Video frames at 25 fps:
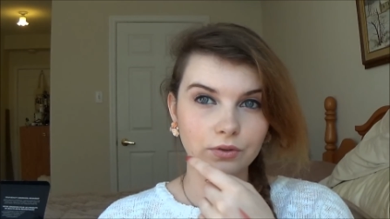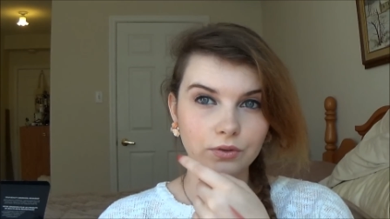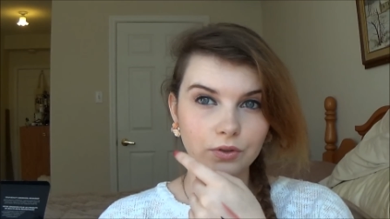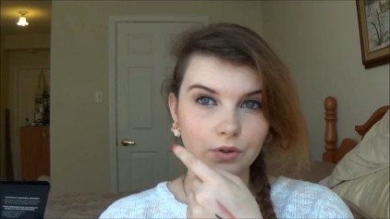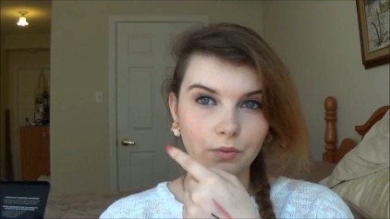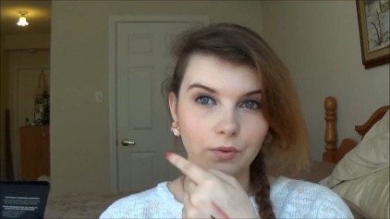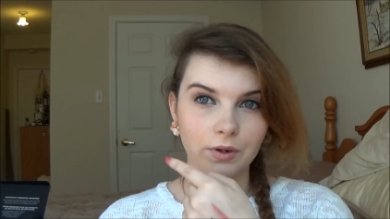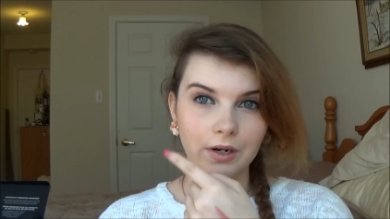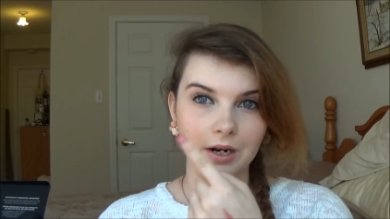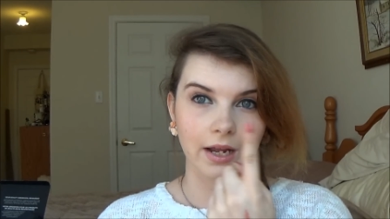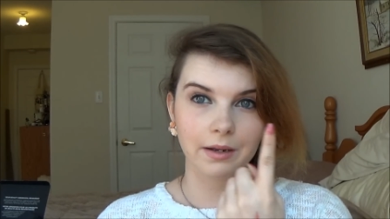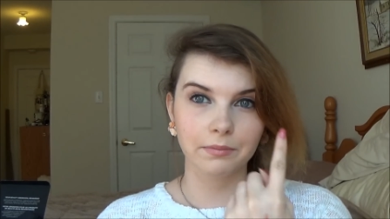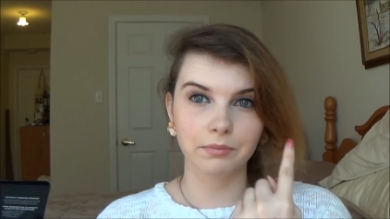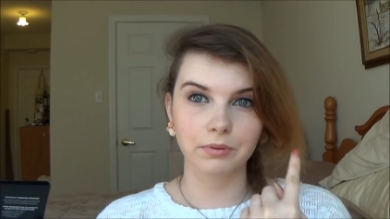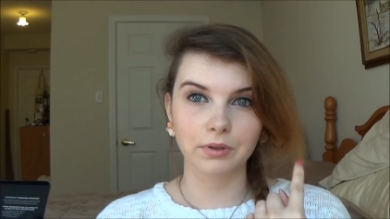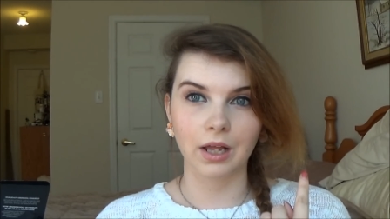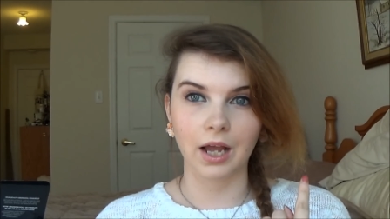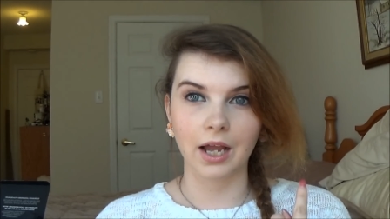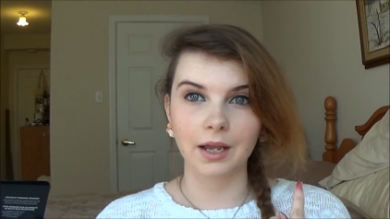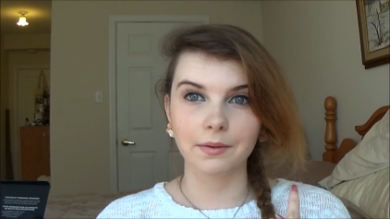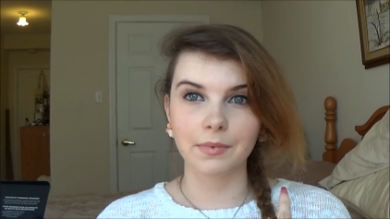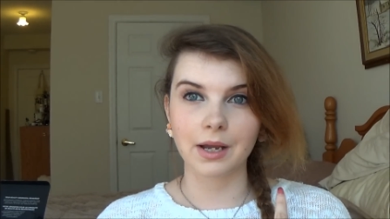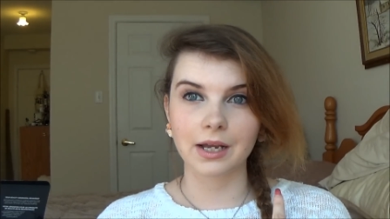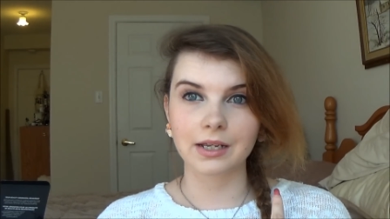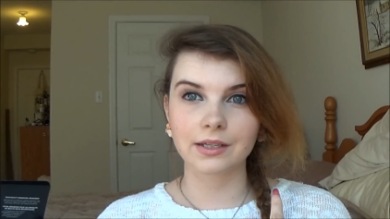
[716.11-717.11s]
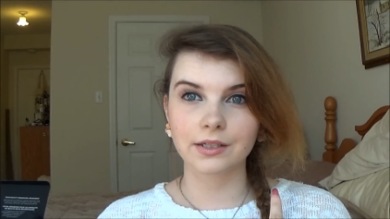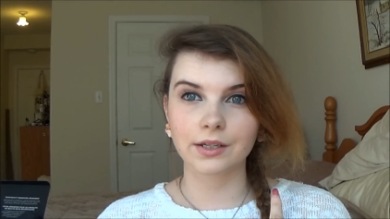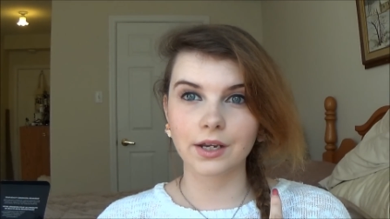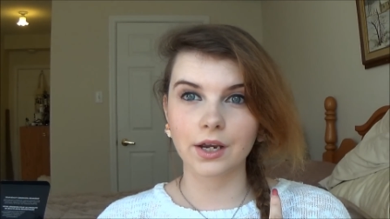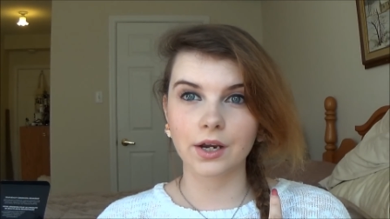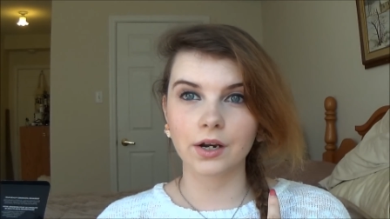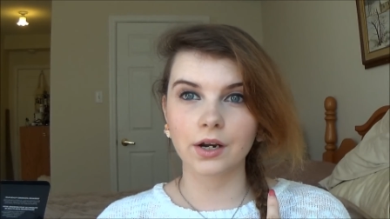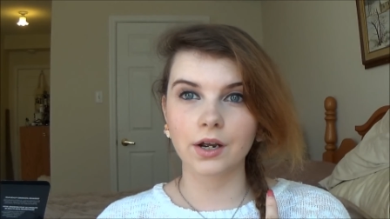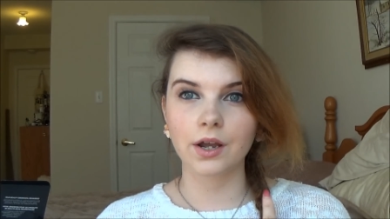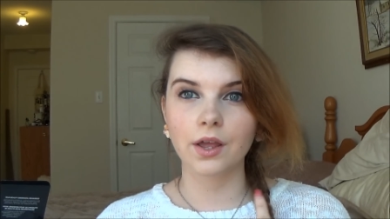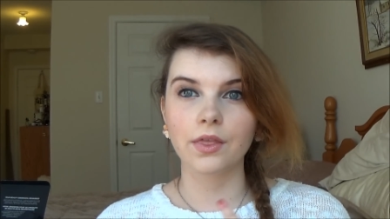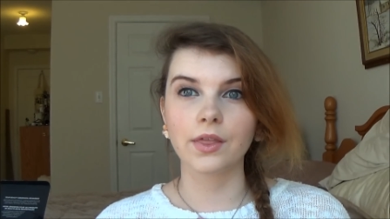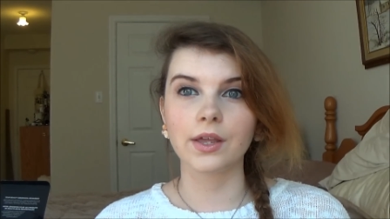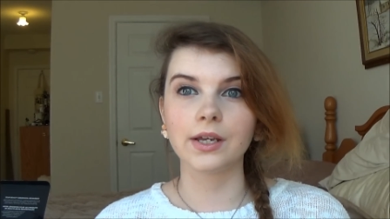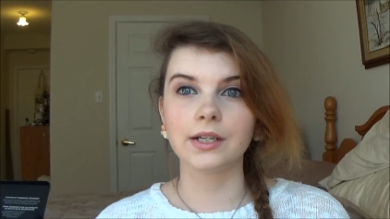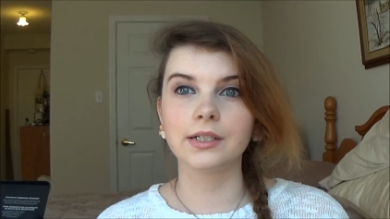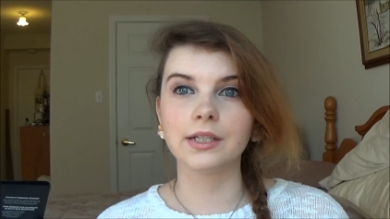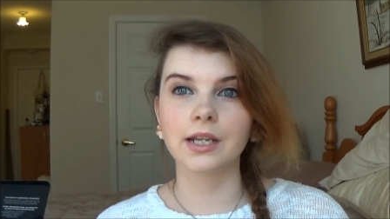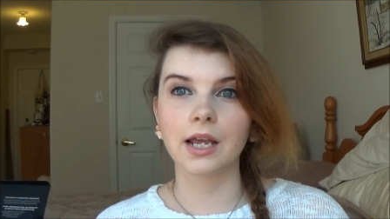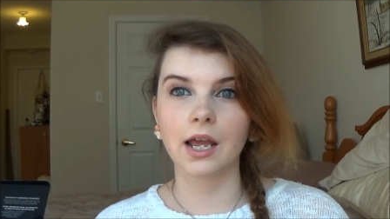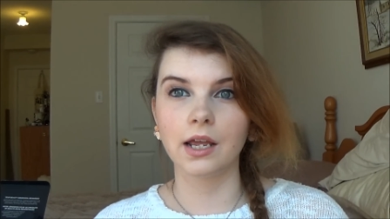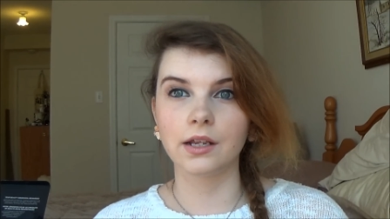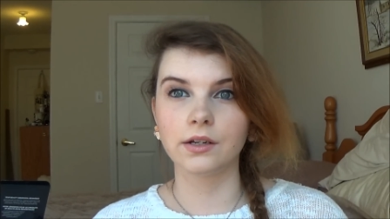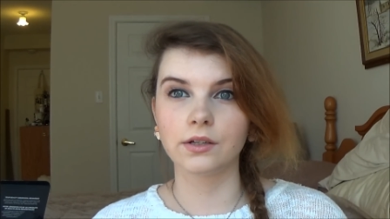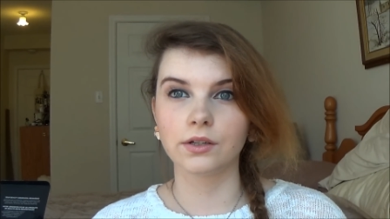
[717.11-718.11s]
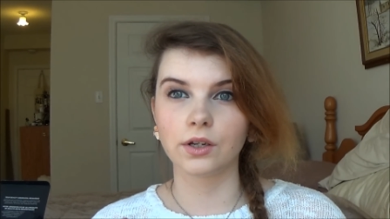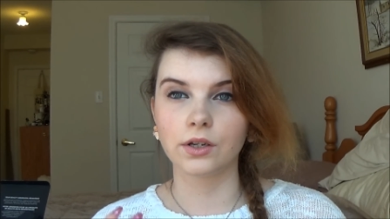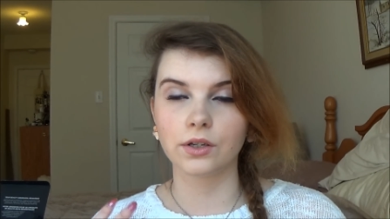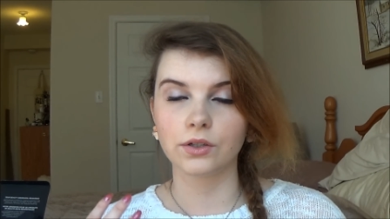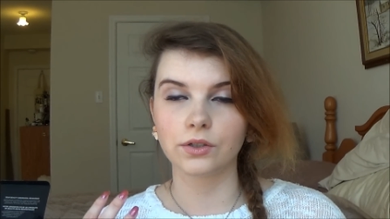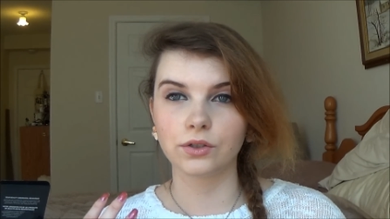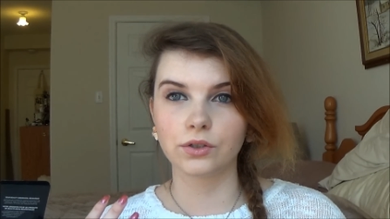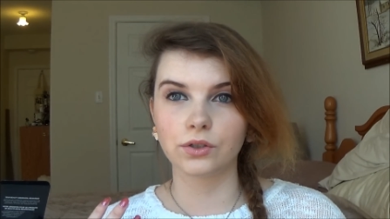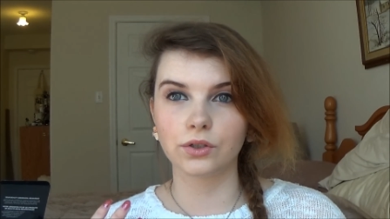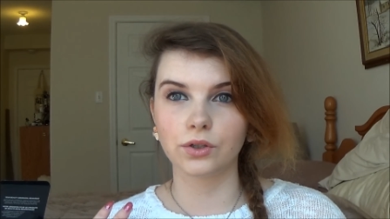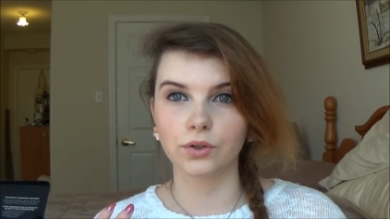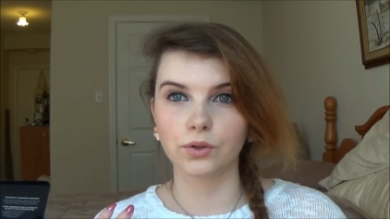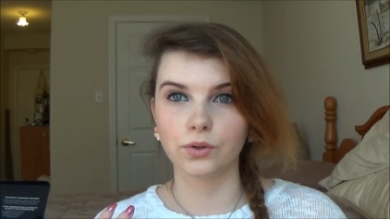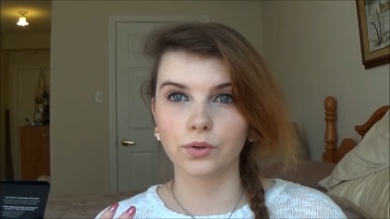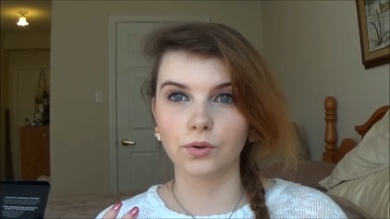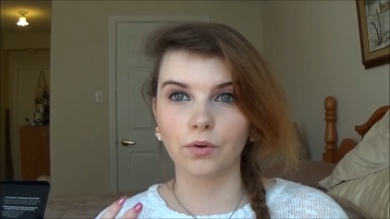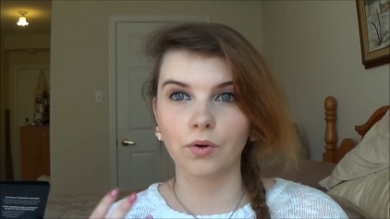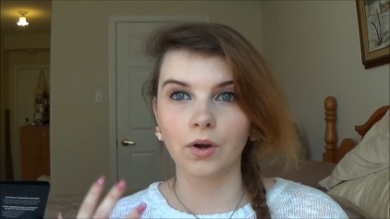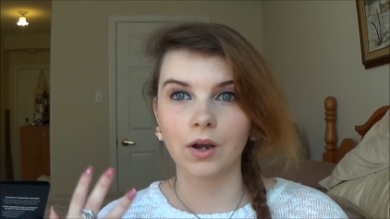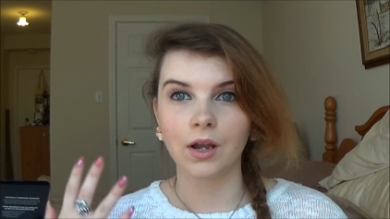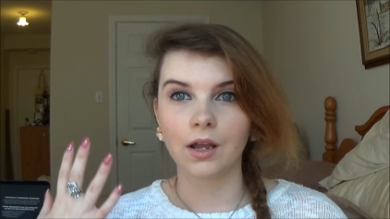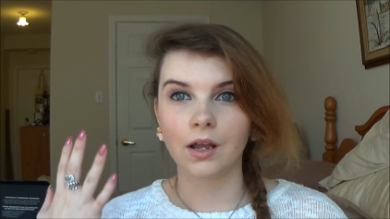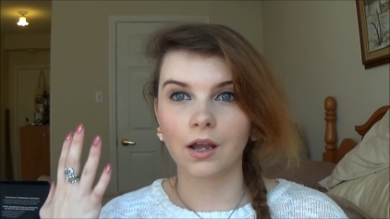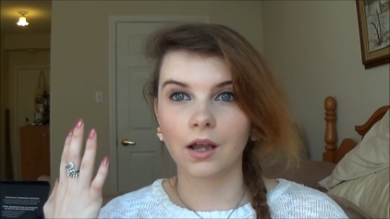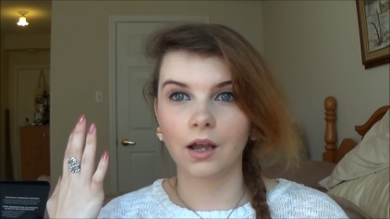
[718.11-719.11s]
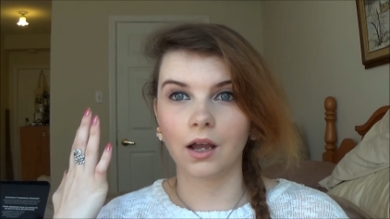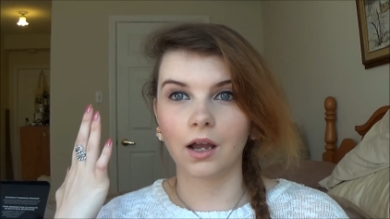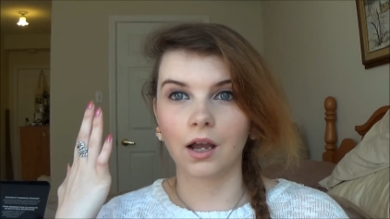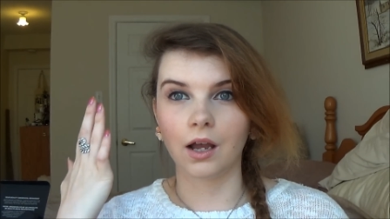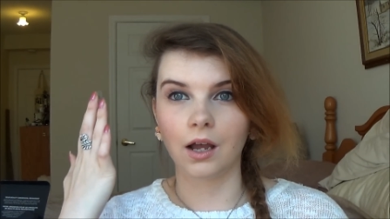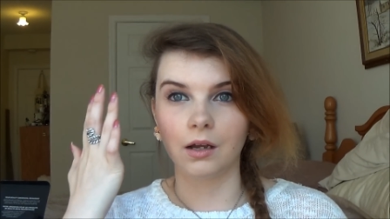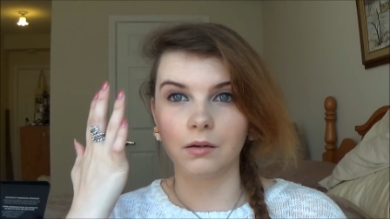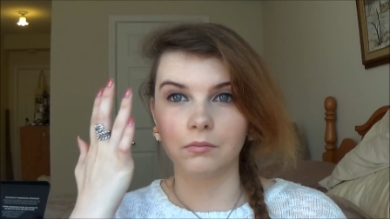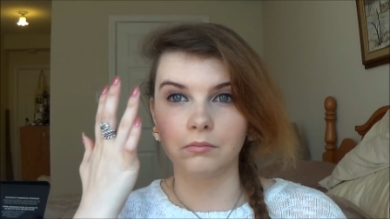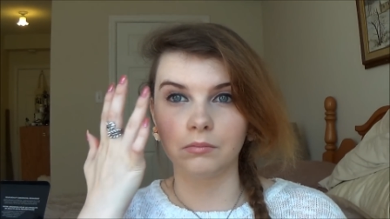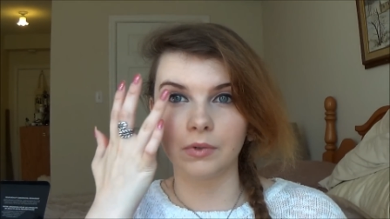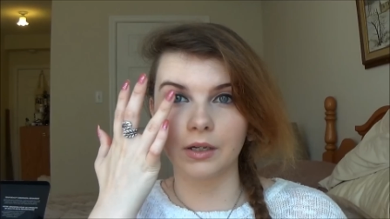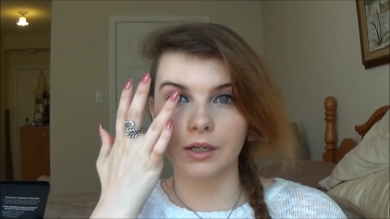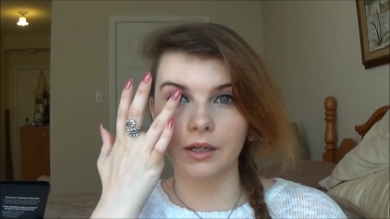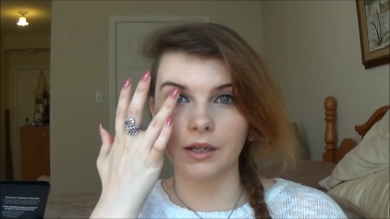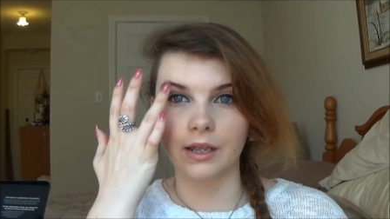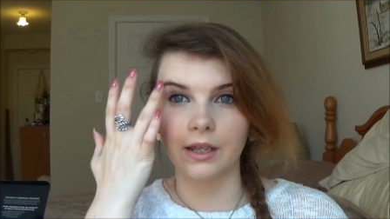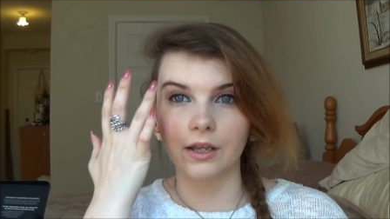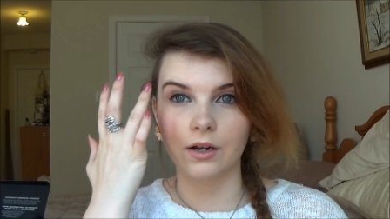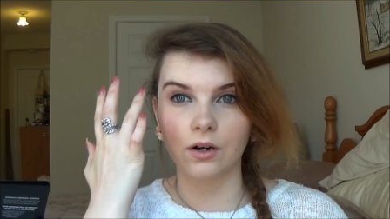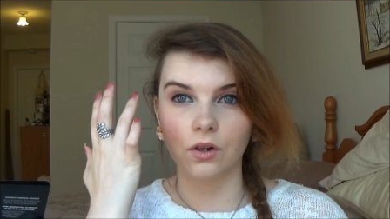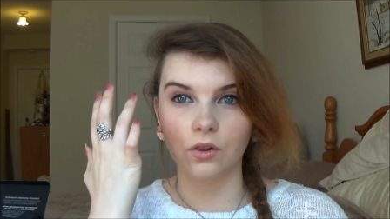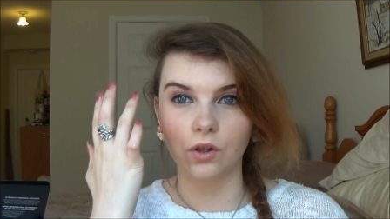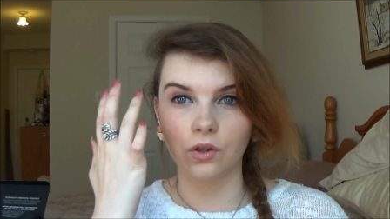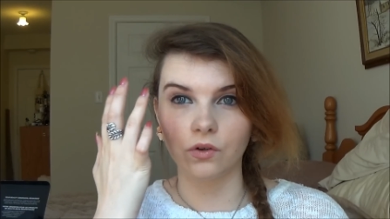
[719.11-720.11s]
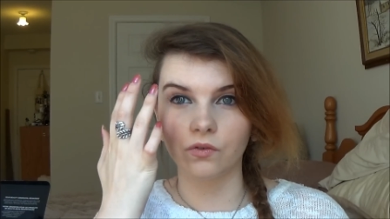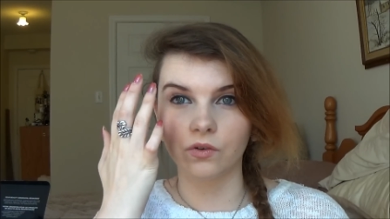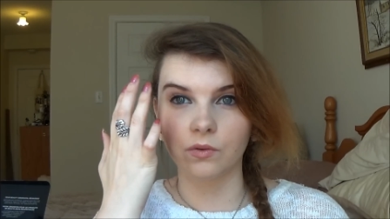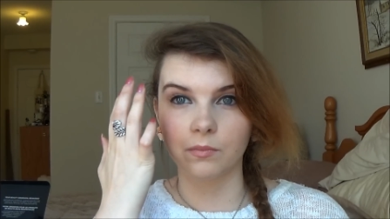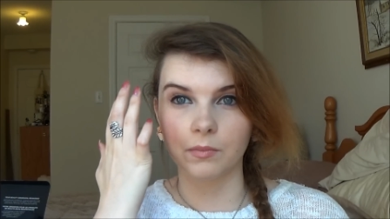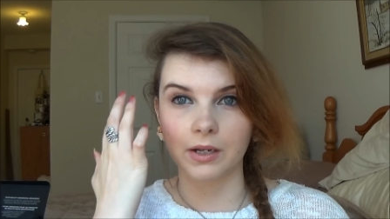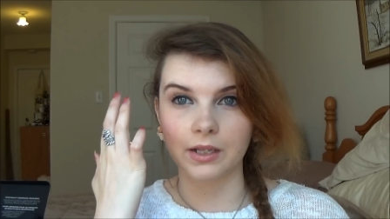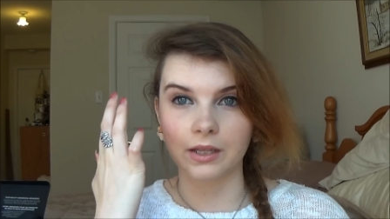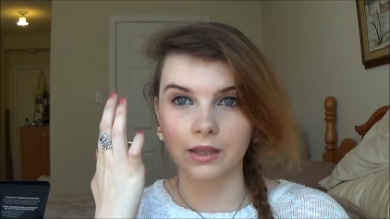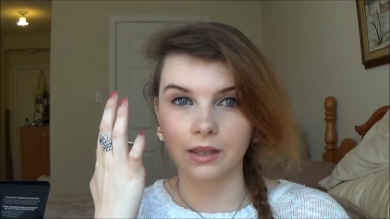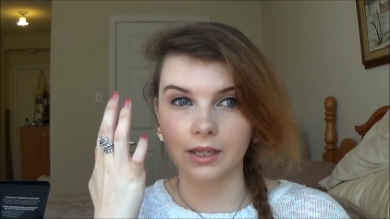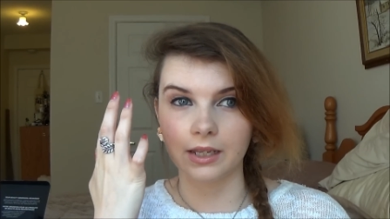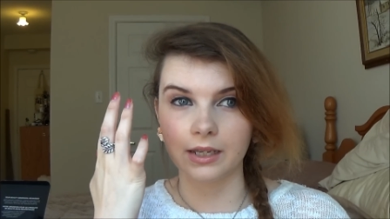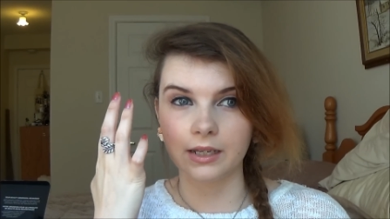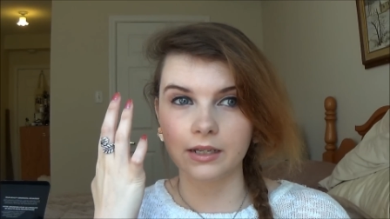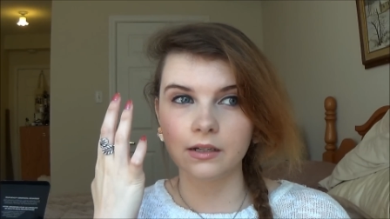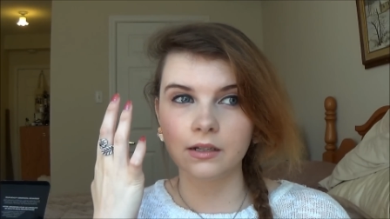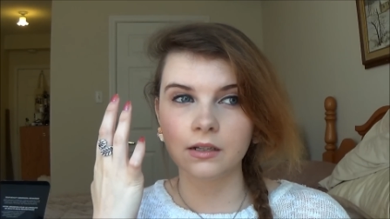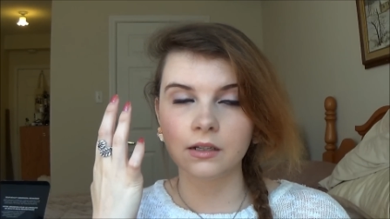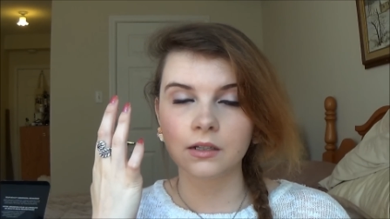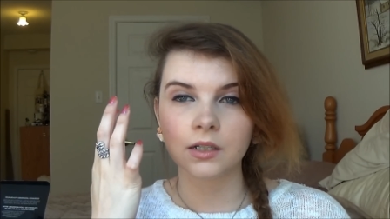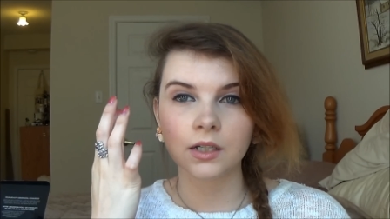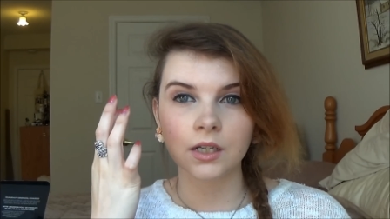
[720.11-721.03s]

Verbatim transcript: so when I apply mascara, they tend to um, get all over my lid.